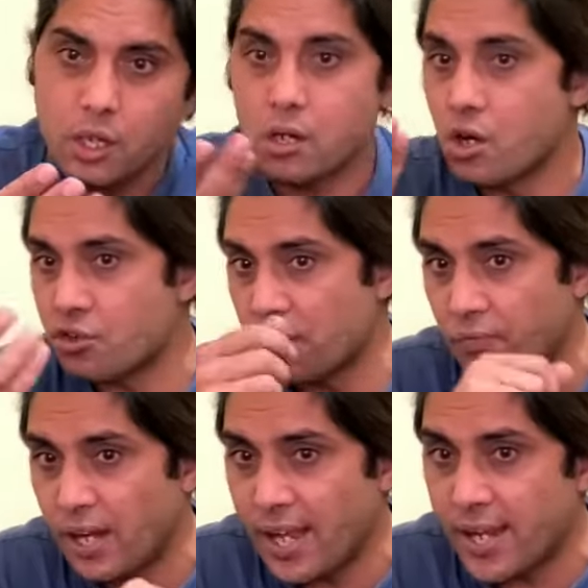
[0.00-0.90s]
Country
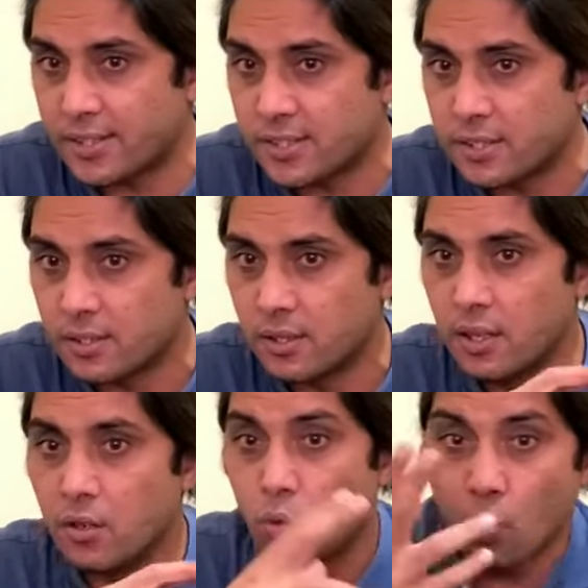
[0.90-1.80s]
flags,
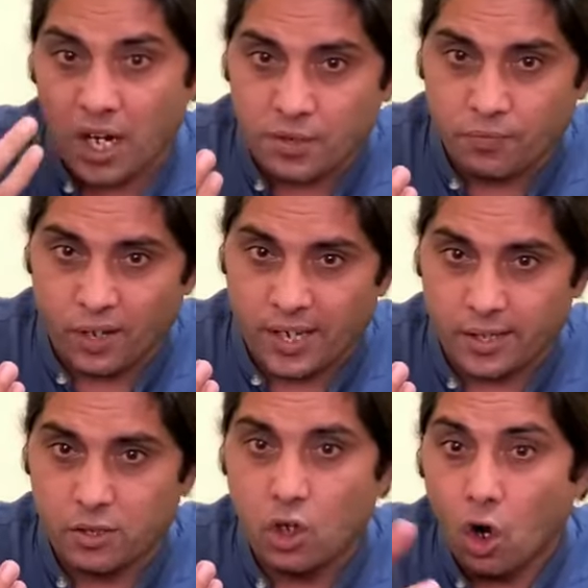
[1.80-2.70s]
white
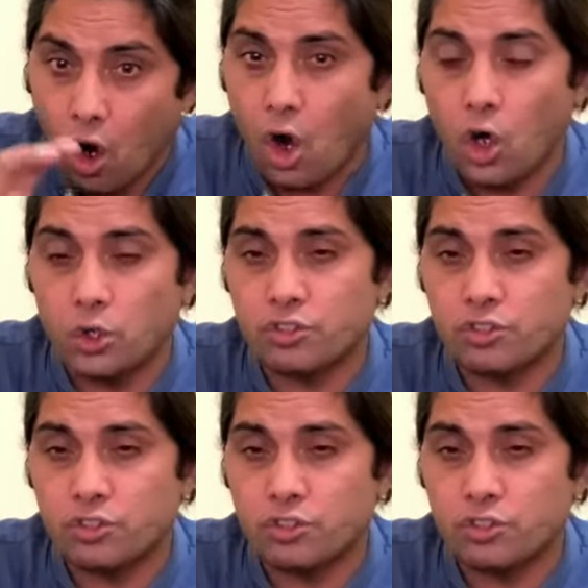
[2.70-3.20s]
flag, all